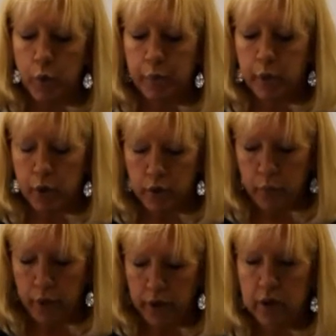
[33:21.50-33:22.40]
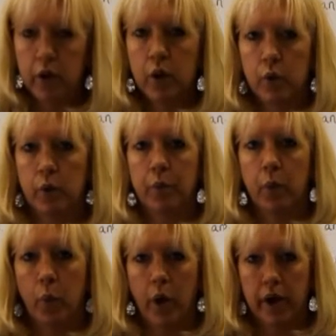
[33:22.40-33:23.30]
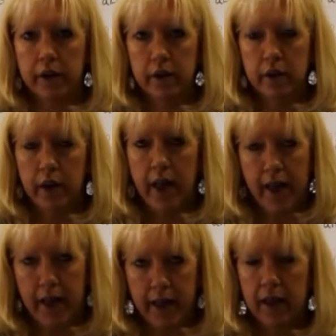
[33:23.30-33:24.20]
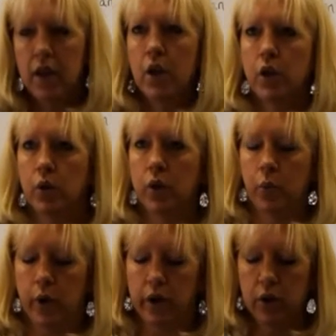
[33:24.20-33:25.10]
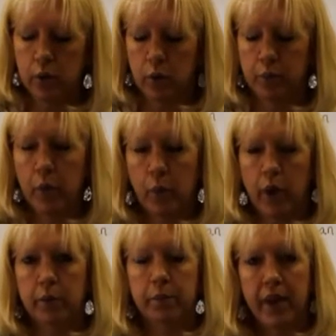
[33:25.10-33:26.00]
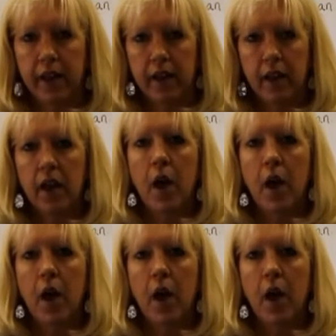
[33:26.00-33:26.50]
Unit 1, Group 1A, Unit 1, Group 1B.